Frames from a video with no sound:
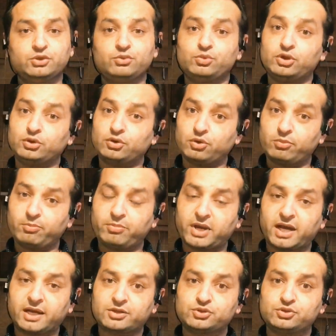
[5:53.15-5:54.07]
you will go
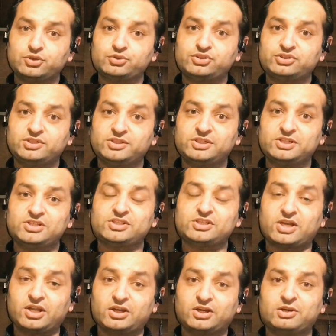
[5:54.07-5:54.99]
back to your
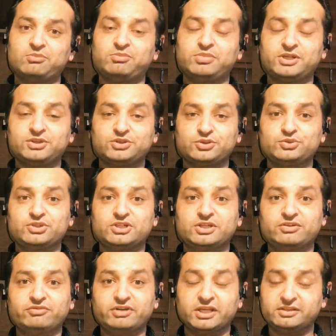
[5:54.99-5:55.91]
studies and complete your
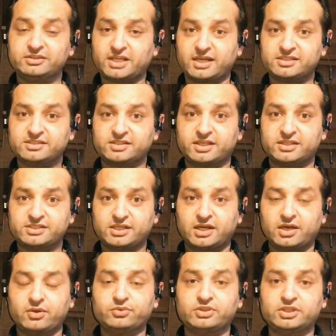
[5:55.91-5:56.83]
degree. That's
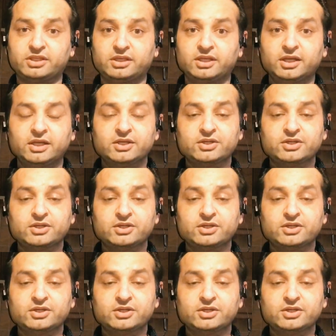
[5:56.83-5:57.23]
how the